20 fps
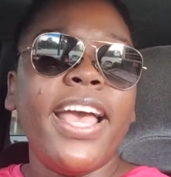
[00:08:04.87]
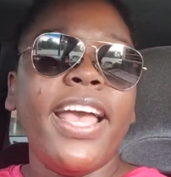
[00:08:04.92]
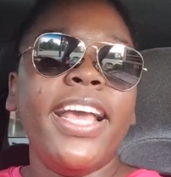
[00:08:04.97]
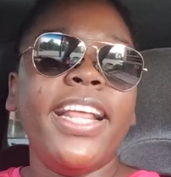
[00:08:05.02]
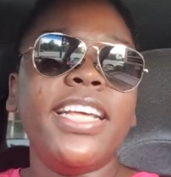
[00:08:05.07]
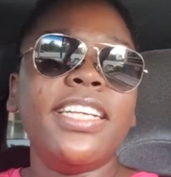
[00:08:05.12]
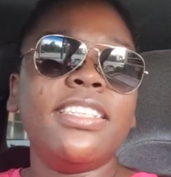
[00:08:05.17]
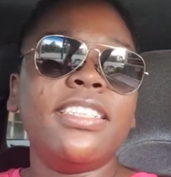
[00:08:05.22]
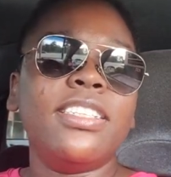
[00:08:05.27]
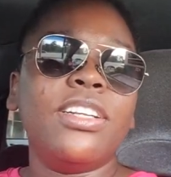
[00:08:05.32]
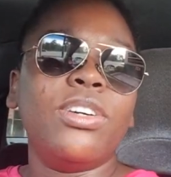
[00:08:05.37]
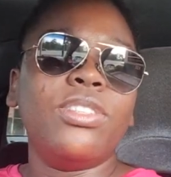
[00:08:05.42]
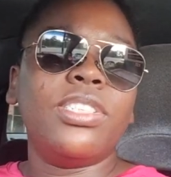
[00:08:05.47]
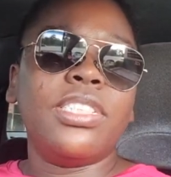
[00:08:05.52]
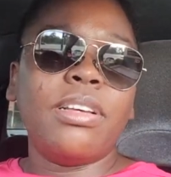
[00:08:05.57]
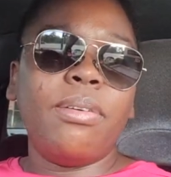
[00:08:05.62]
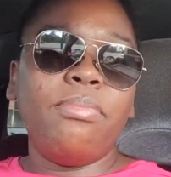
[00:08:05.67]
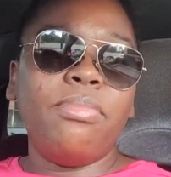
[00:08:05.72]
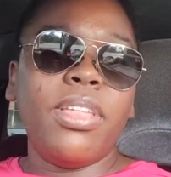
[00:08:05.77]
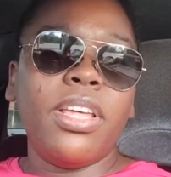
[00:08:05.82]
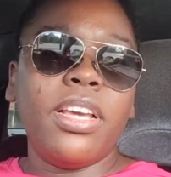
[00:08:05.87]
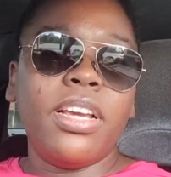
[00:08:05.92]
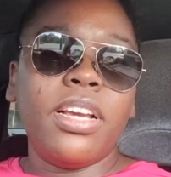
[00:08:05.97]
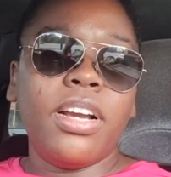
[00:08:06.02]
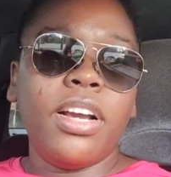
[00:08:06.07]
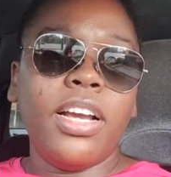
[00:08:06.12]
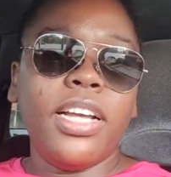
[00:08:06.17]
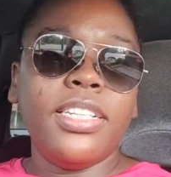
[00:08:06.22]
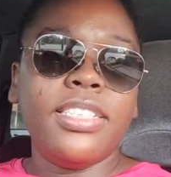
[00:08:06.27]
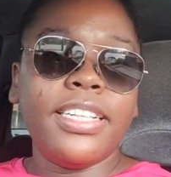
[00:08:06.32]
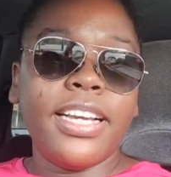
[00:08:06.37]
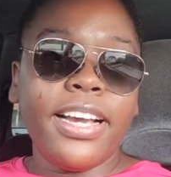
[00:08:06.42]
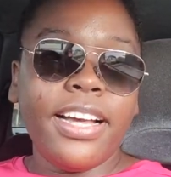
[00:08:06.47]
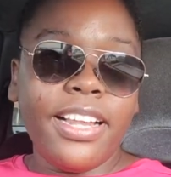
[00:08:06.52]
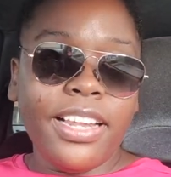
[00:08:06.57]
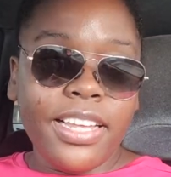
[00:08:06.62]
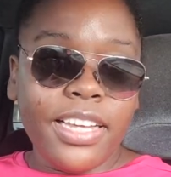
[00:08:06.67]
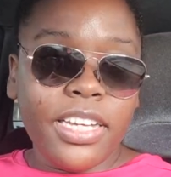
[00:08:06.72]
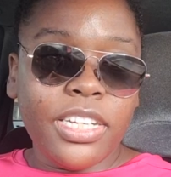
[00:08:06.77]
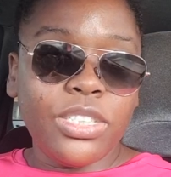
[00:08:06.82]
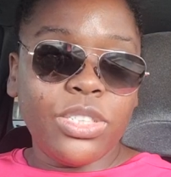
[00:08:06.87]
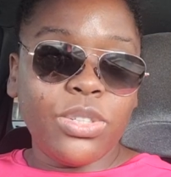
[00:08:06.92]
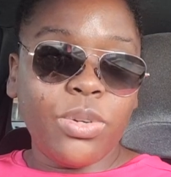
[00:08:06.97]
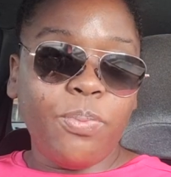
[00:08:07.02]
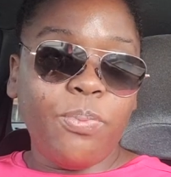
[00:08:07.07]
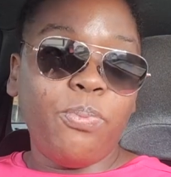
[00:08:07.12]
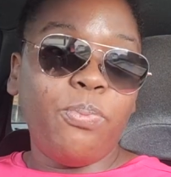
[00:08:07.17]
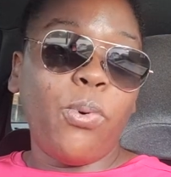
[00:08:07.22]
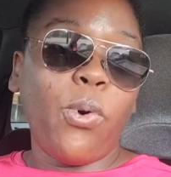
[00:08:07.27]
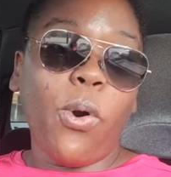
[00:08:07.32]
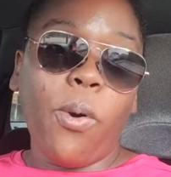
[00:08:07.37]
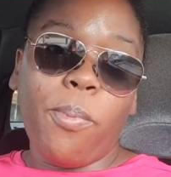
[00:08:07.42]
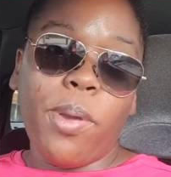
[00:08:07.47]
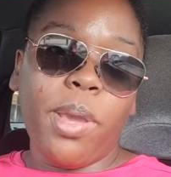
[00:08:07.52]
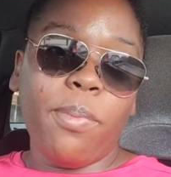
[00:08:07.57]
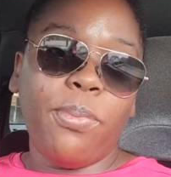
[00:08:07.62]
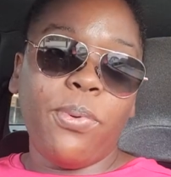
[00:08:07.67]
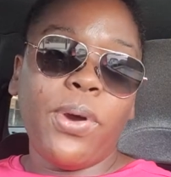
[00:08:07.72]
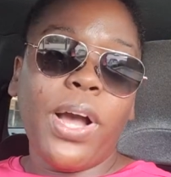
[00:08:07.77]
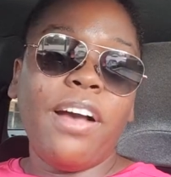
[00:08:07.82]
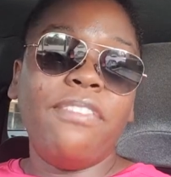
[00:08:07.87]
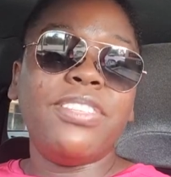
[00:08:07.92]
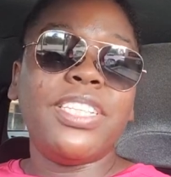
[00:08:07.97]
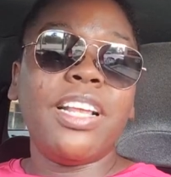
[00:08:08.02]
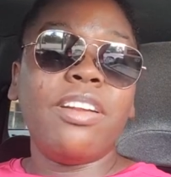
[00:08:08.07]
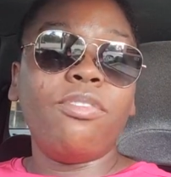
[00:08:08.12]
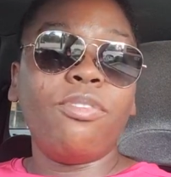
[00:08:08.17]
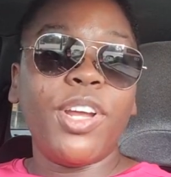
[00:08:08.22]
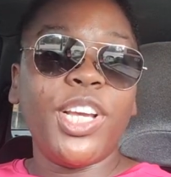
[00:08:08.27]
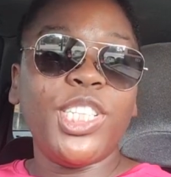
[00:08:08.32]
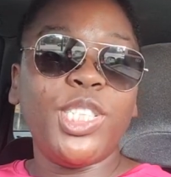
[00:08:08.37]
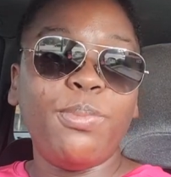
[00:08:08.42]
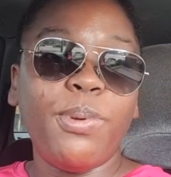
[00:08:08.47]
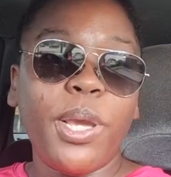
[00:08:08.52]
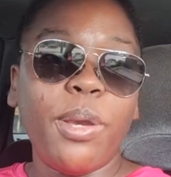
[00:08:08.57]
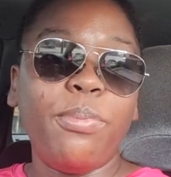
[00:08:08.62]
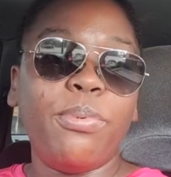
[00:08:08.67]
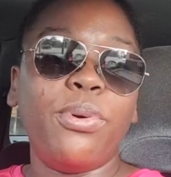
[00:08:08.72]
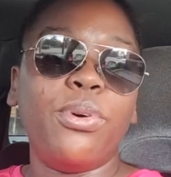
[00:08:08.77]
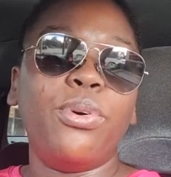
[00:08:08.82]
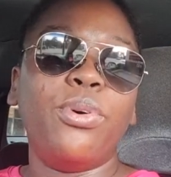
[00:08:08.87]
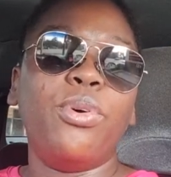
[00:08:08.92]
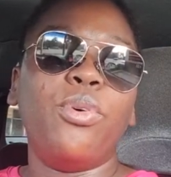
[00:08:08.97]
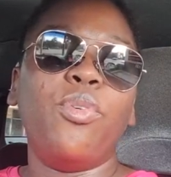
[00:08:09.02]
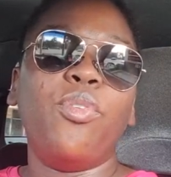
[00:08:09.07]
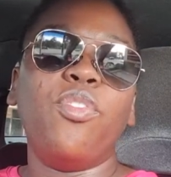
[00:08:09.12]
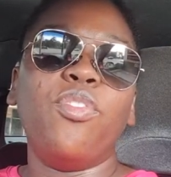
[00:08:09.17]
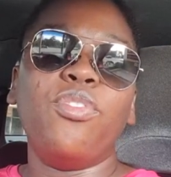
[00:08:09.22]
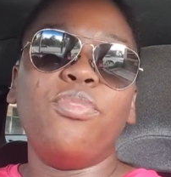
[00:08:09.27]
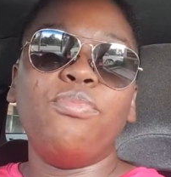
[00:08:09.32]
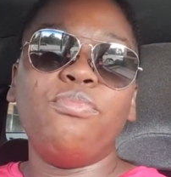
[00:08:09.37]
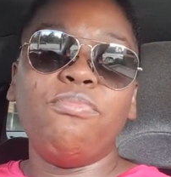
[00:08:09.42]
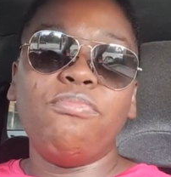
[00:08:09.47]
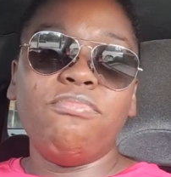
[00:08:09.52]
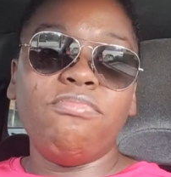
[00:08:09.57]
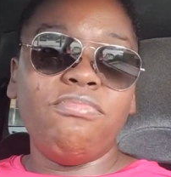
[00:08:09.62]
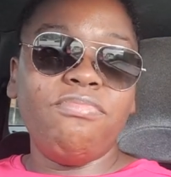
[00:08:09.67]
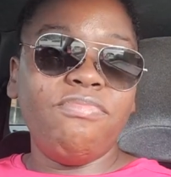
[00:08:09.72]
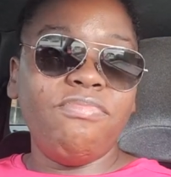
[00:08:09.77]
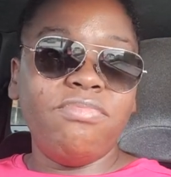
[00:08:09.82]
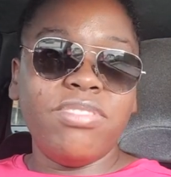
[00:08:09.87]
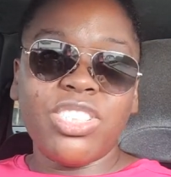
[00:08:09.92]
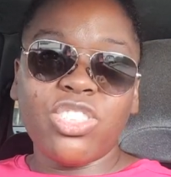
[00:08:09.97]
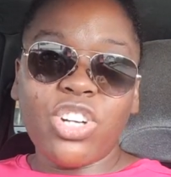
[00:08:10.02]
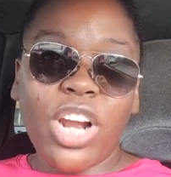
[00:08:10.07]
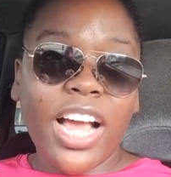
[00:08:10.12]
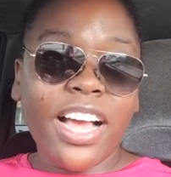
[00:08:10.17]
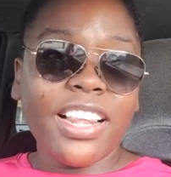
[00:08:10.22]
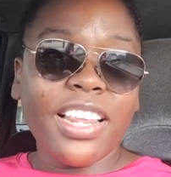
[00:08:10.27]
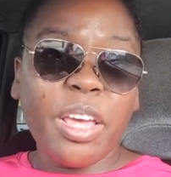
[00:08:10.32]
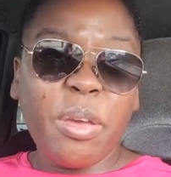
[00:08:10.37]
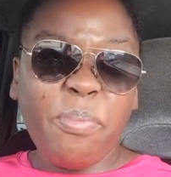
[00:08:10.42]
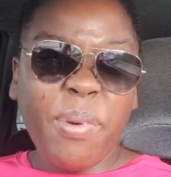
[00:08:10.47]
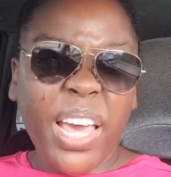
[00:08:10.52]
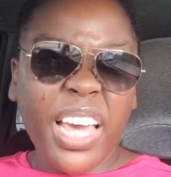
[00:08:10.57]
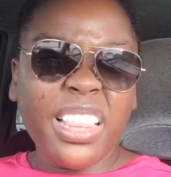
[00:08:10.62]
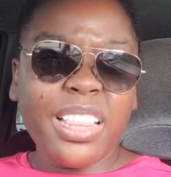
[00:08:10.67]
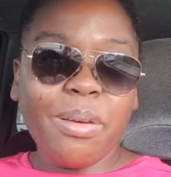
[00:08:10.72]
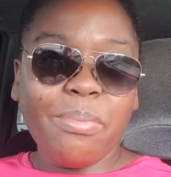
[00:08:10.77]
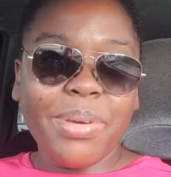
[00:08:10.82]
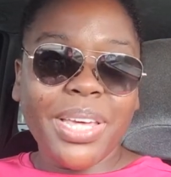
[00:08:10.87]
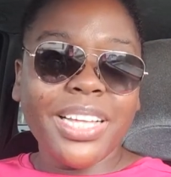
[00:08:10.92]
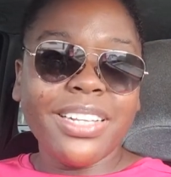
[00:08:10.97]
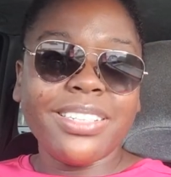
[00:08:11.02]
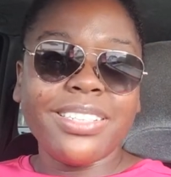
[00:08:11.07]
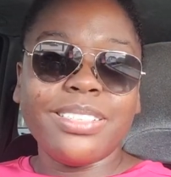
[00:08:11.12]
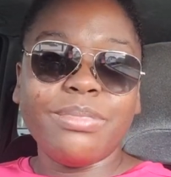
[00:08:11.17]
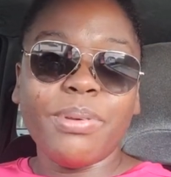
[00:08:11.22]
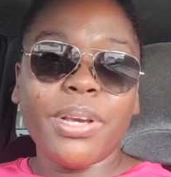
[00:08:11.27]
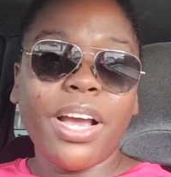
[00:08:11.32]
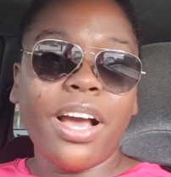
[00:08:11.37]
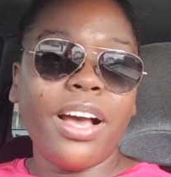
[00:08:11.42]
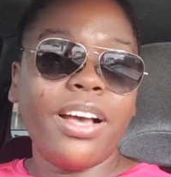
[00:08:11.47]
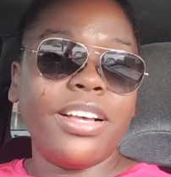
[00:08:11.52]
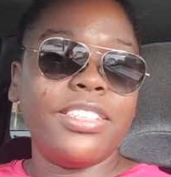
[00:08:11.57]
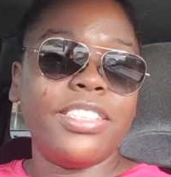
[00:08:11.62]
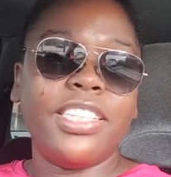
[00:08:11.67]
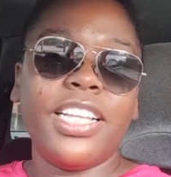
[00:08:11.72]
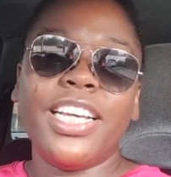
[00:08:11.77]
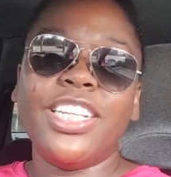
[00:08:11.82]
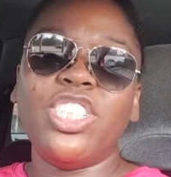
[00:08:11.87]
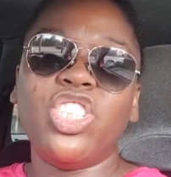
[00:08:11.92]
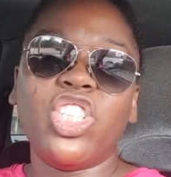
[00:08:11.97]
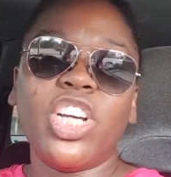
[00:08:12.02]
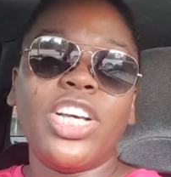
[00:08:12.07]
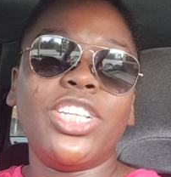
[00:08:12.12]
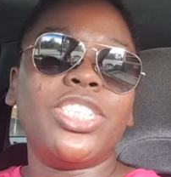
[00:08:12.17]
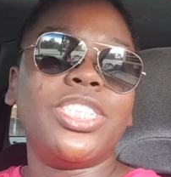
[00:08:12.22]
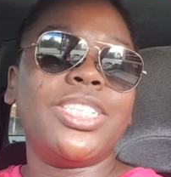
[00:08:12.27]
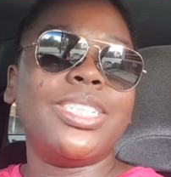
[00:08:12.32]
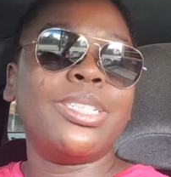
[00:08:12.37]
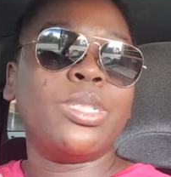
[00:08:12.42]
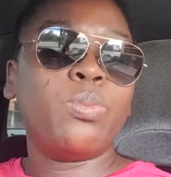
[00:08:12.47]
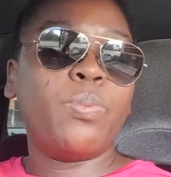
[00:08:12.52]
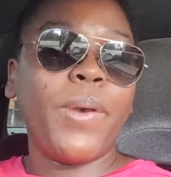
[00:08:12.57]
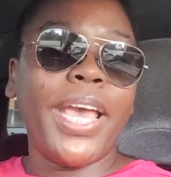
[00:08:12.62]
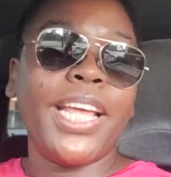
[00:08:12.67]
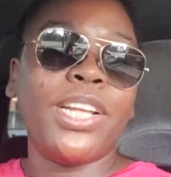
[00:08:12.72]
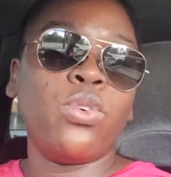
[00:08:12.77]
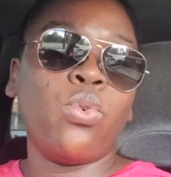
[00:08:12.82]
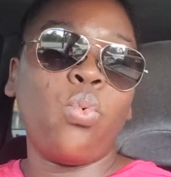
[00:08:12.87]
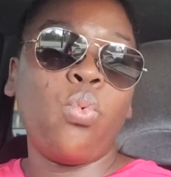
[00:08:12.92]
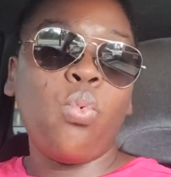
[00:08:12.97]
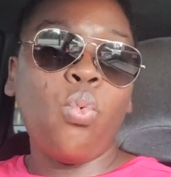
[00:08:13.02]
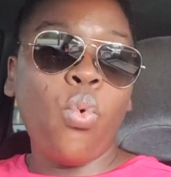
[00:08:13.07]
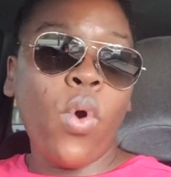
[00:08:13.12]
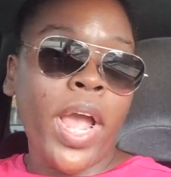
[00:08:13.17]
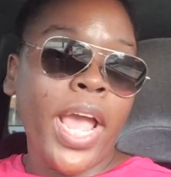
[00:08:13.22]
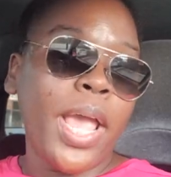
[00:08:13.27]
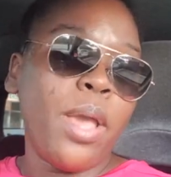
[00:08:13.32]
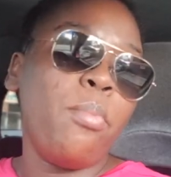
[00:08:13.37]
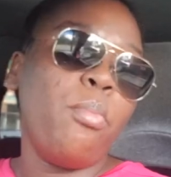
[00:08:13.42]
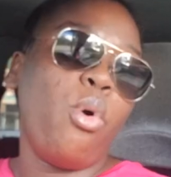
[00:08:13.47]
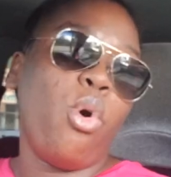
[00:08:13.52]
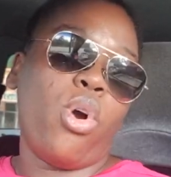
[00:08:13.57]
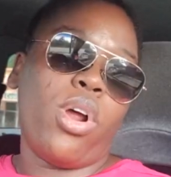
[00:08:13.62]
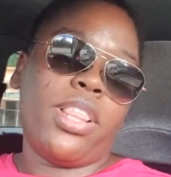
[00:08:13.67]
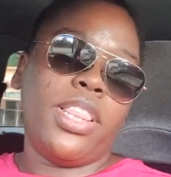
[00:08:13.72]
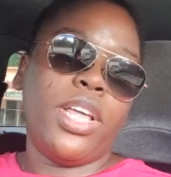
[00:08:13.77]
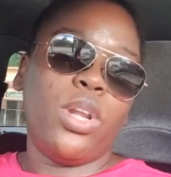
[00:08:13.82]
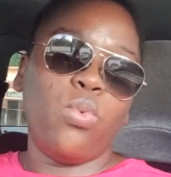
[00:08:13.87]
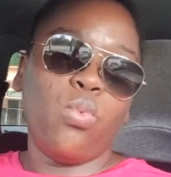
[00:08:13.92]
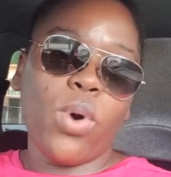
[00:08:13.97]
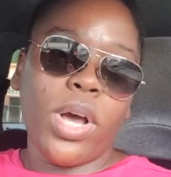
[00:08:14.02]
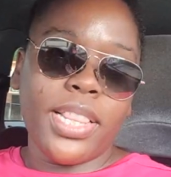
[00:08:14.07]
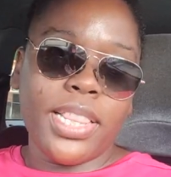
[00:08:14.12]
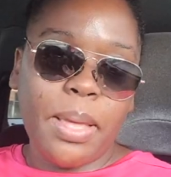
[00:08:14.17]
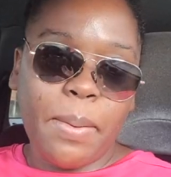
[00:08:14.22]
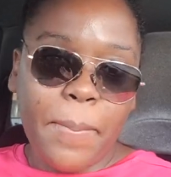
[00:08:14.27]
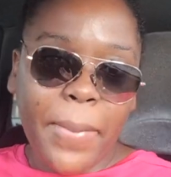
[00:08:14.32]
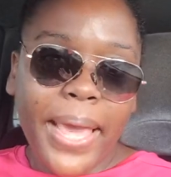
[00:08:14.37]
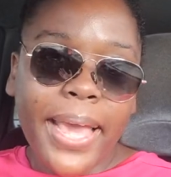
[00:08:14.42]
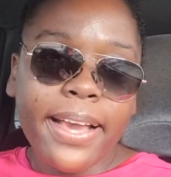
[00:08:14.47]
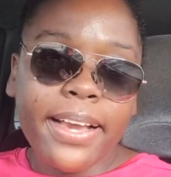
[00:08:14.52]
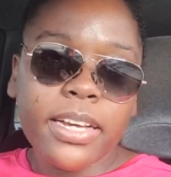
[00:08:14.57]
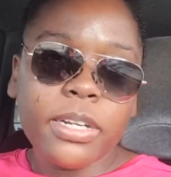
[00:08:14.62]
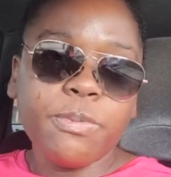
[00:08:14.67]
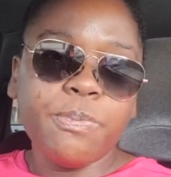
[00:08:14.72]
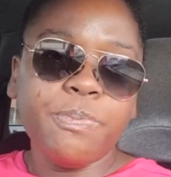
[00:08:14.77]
It is not something entirely to poor people. I've seen rich people struggling paying their bills because they just spend way more than what they make.